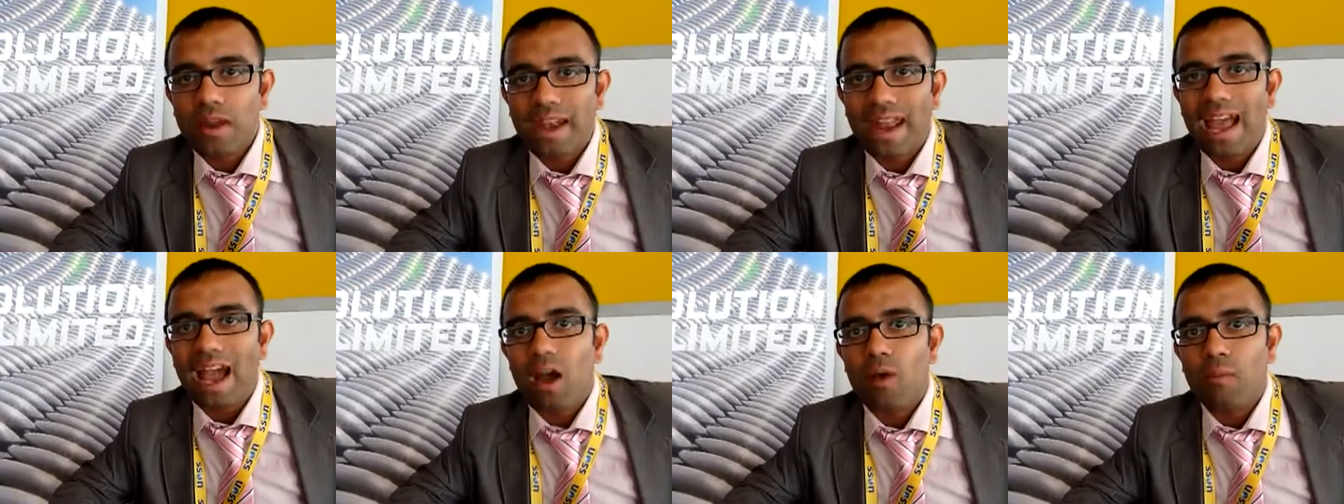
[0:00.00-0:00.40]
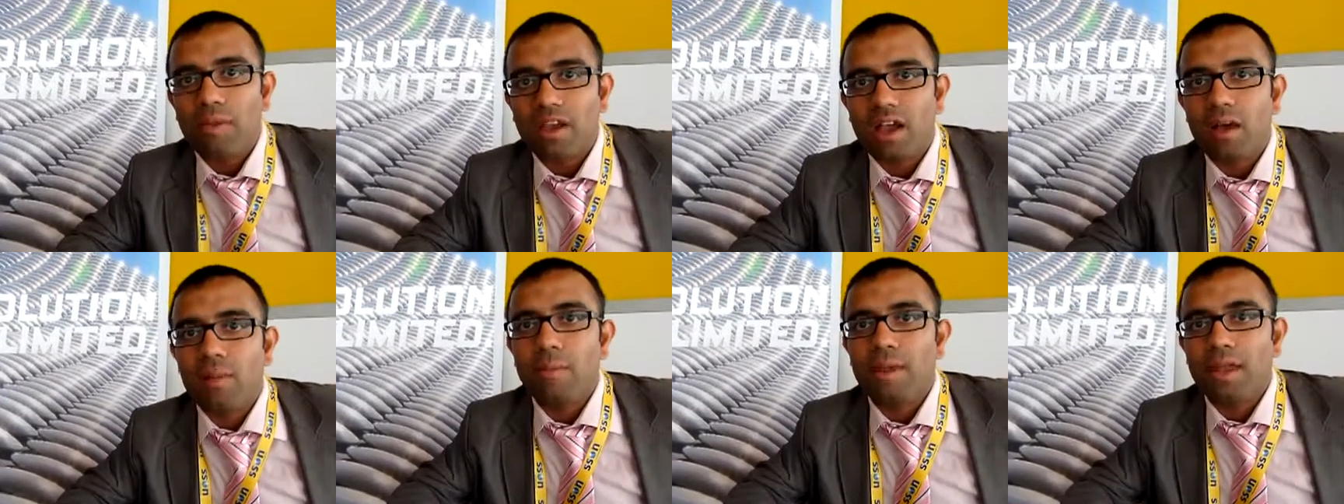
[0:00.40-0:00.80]
are now
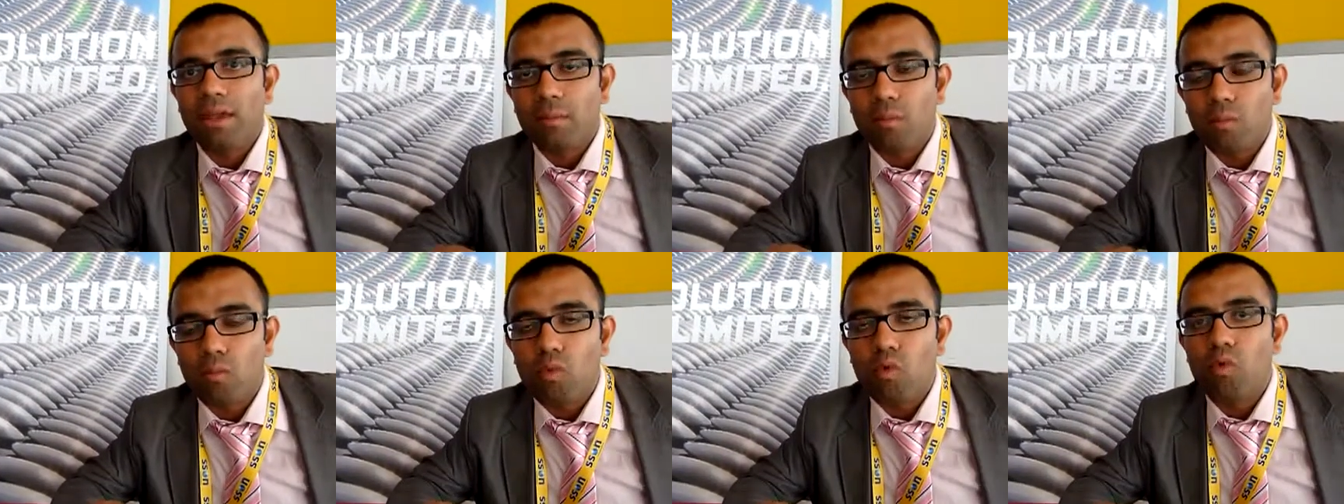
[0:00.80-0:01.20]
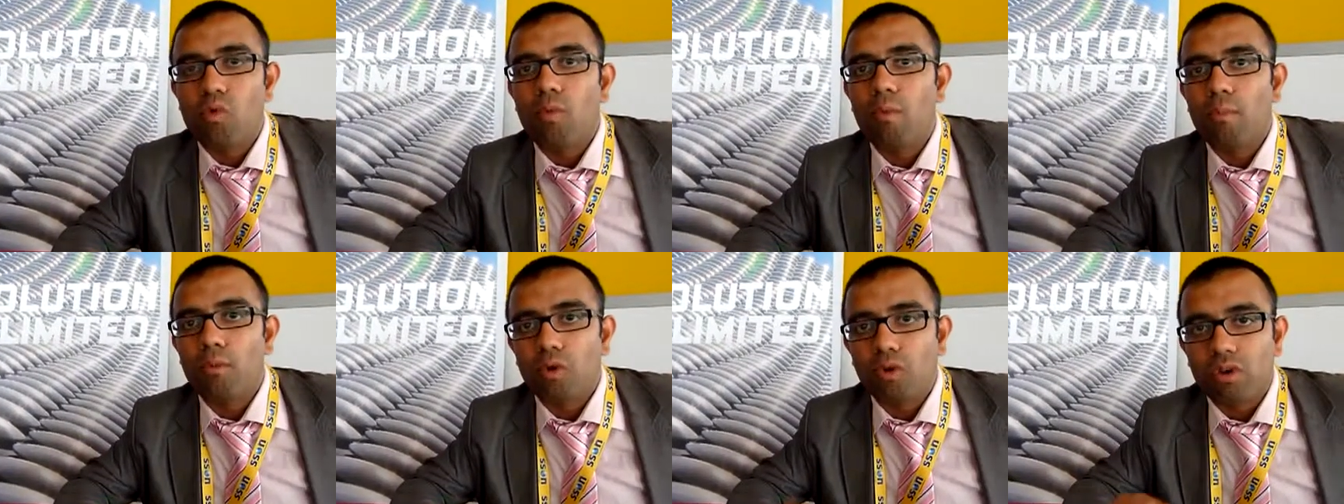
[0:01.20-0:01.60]
becoming more
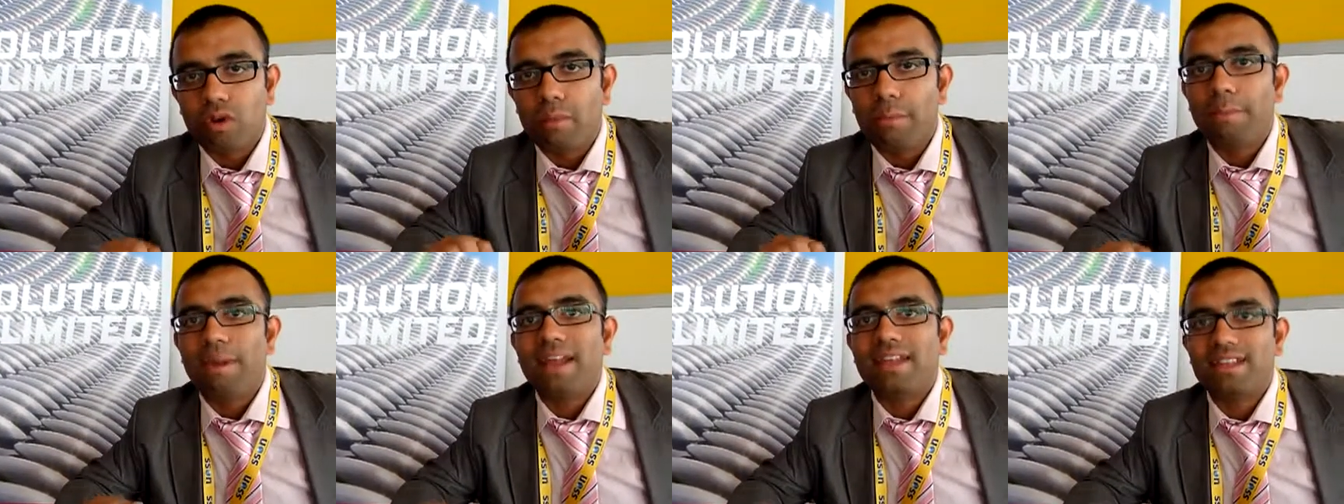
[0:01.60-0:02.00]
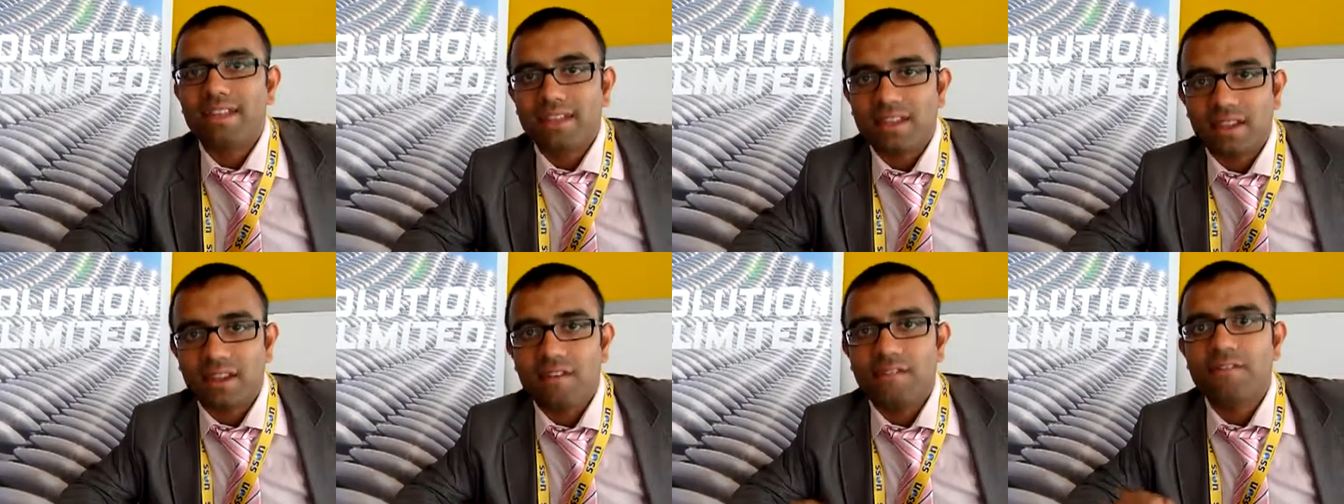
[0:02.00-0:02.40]
and more
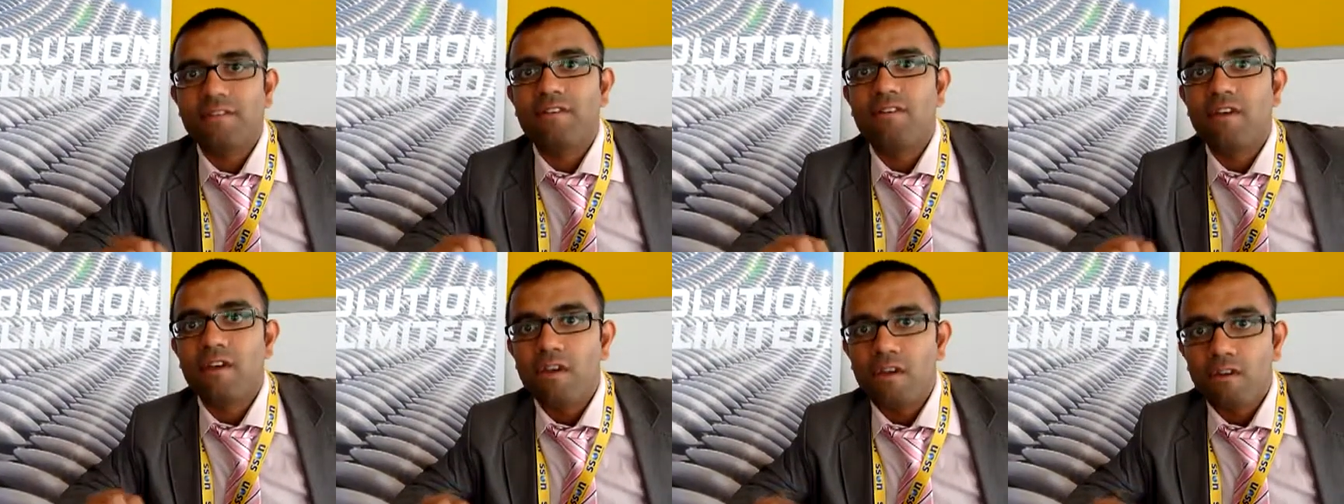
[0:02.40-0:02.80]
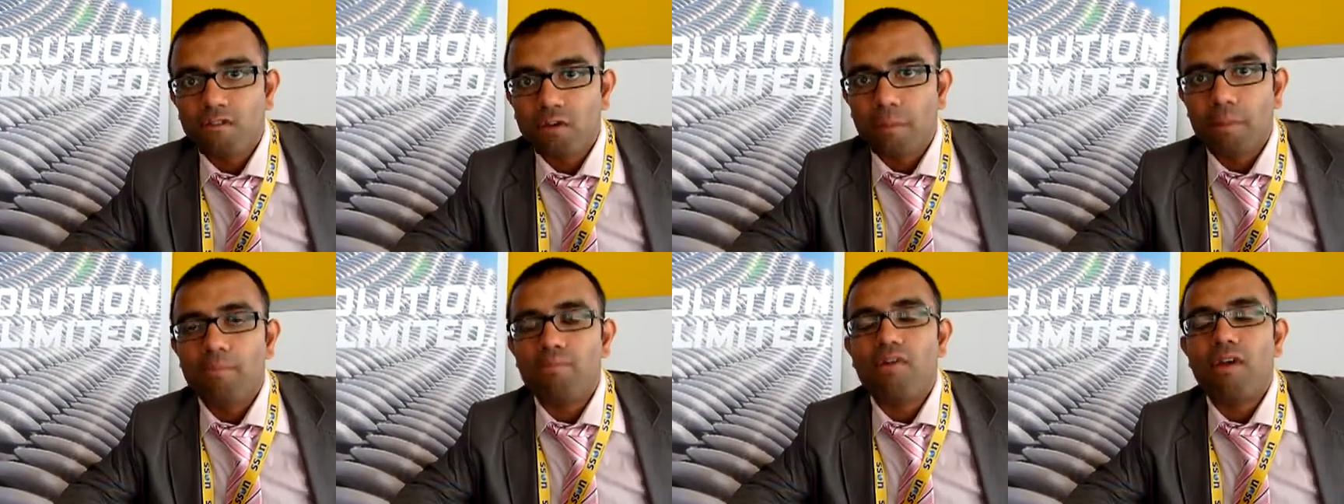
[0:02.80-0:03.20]
competitive
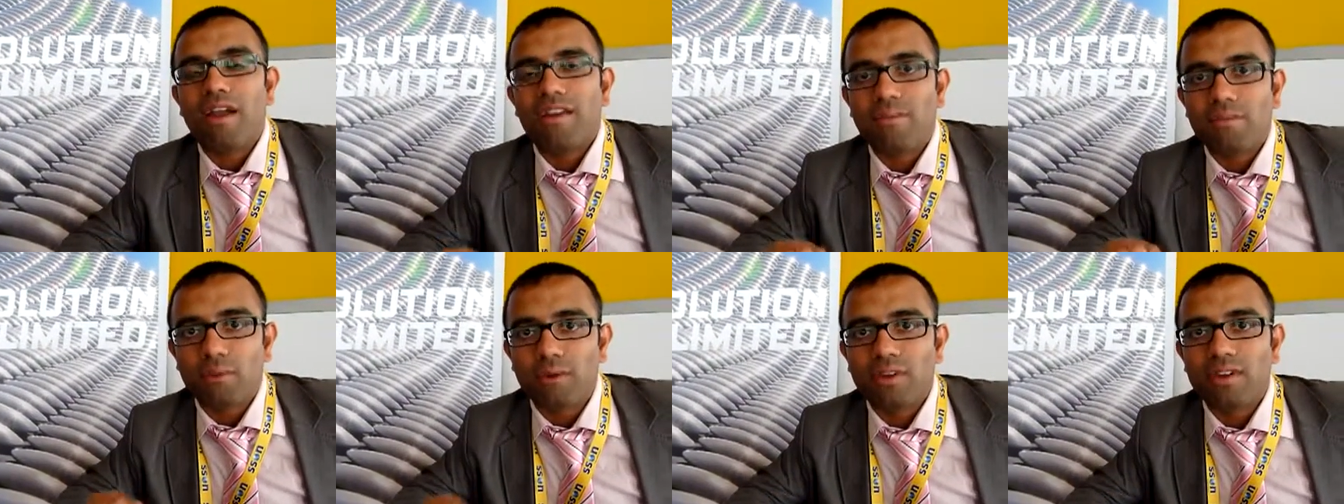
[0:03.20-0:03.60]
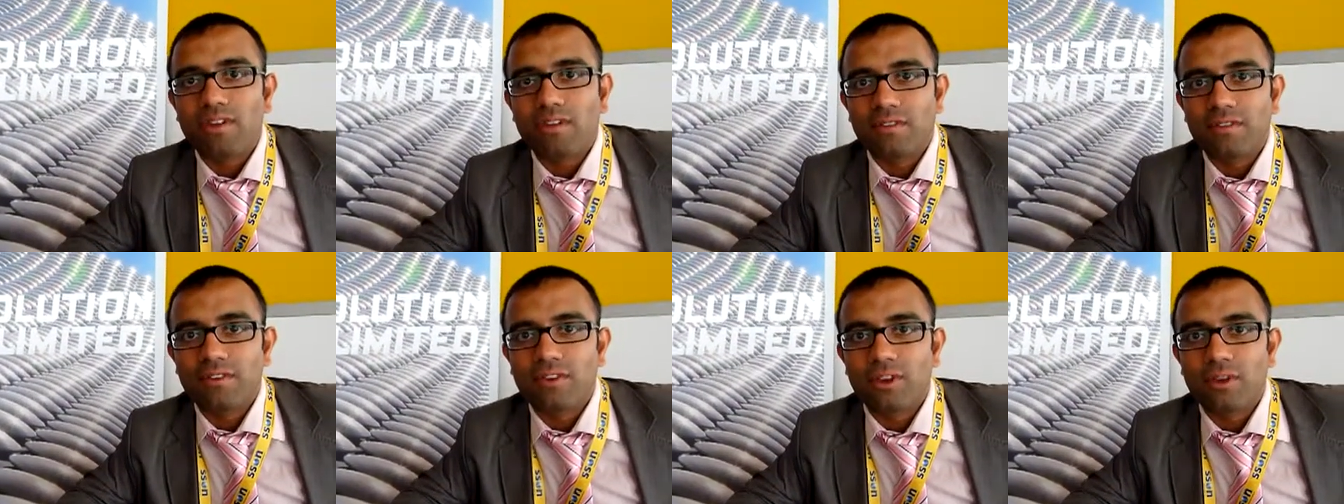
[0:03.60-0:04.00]
from a price point
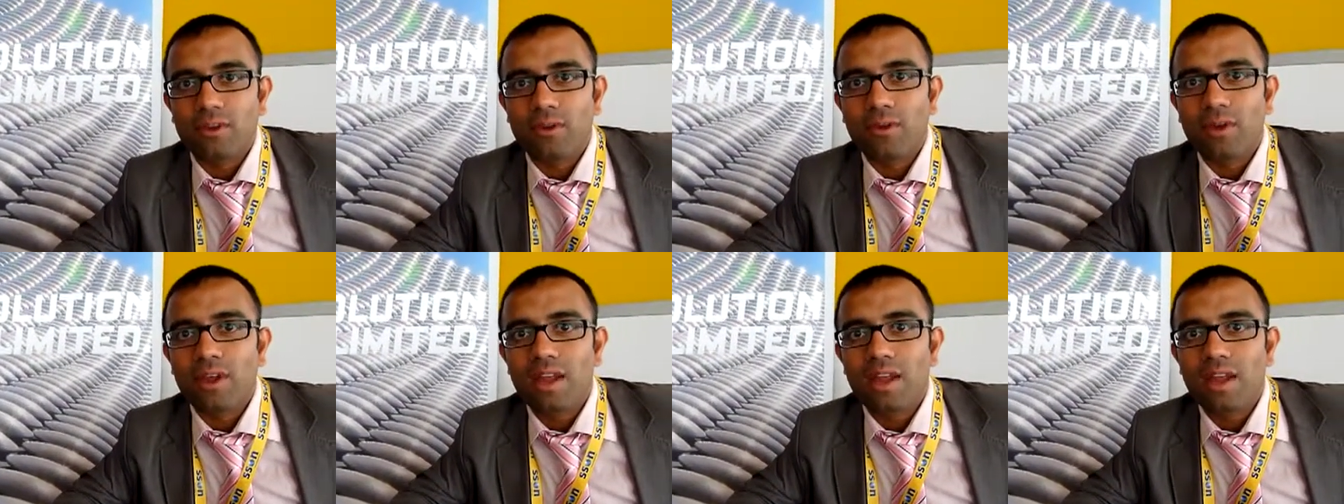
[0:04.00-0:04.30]
of view